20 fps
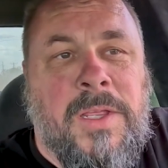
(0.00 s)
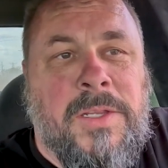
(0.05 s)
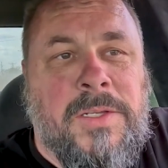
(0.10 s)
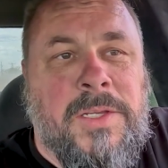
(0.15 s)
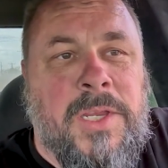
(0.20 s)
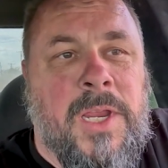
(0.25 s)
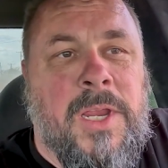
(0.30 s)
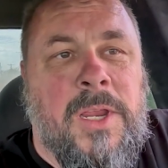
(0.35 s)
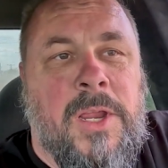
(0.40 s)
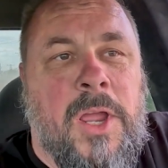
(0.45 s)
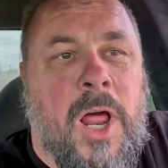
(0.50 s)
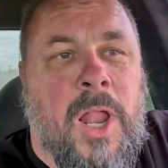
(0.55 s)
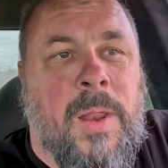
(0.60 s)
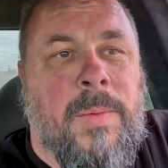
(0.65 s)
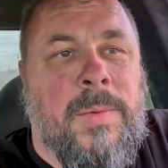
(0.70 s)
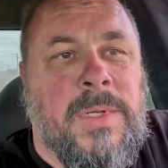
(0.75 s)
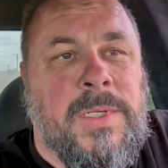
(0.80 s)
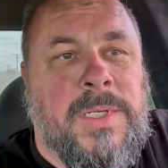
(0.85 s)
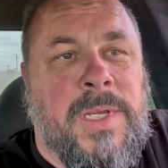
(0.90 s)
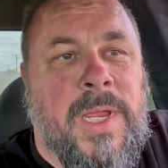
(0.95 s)
So you can
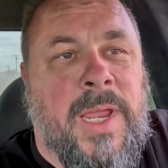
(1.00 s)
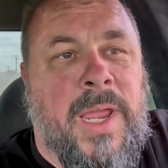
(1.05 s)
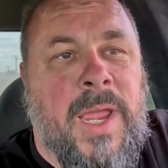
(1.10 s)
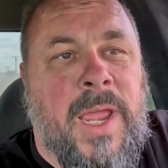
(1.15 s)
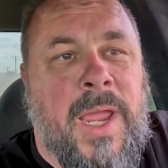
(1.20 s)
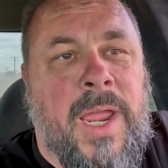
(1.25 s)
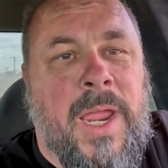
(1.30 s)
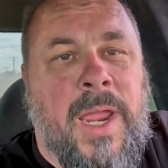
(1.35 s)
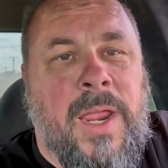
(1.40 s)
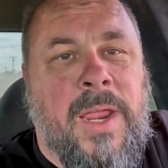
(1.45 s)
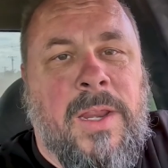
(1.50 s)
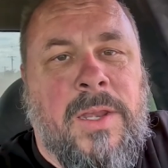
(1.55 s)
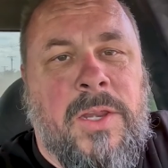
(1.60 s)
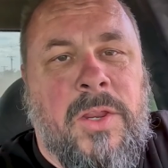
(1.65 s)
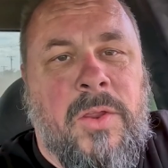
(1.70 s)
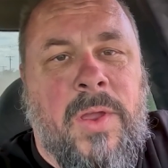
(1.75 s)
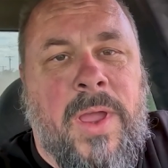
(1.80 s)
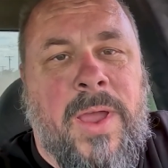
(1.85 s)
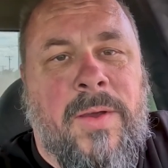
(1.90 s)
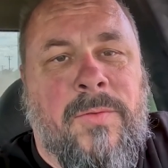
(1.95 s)
call them and say, hey,
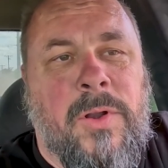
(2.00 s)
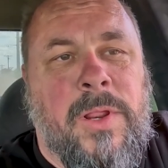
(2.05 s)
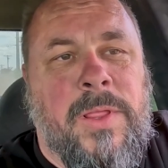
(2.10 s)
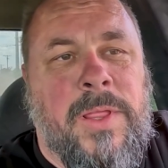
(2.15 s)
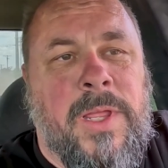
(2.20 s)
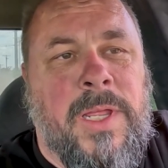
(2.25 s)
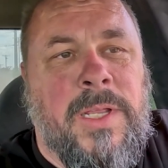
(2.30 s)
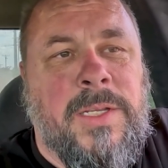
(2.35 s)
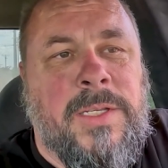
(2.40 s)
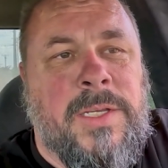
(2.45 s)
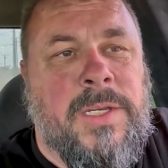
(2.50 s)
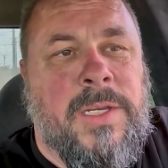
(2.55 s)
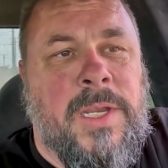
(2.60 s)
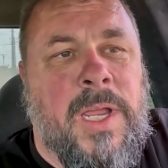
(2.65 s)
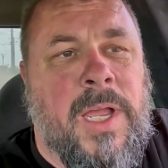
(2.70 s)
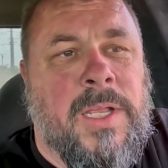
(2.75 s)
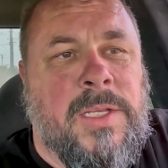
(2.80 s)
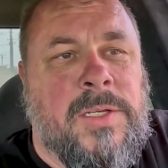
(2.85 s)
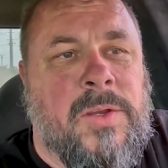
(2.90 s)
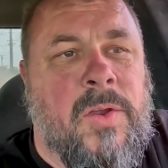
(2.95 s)
do you have one of these?
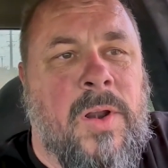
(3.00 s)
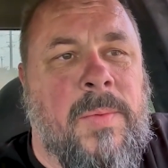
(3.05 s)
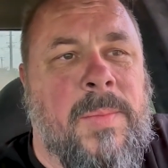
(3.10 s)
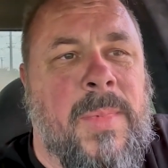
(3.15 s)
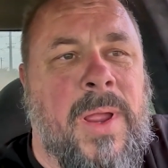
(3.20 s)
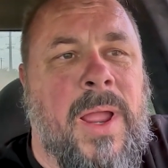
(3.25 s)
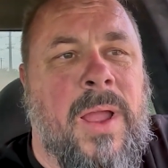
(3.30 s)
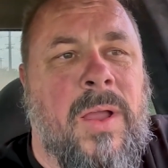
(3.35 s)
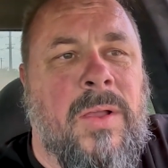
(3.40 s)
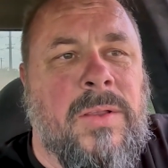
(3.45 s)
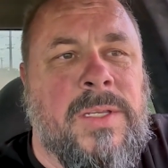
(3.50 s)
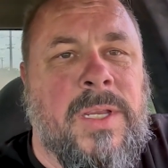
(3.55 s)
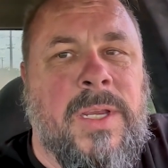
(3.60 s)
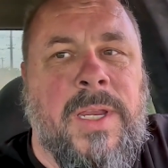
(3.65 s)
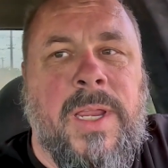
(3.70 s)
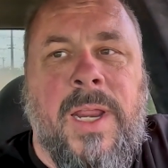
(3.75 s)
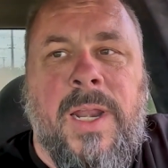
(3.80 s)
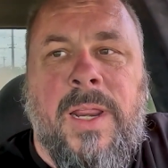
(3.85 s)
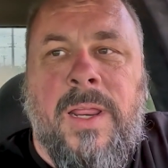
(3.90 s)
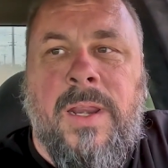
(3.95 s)
Yeah, let's go to my house
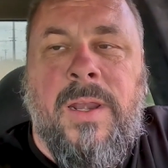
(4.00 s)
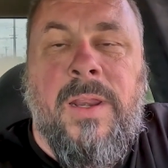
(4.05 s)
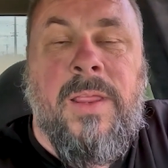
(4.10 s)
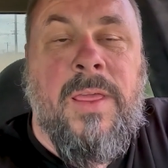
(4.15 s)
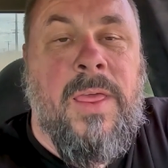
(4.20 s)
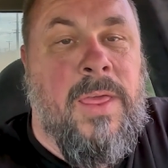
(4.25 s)
and get it.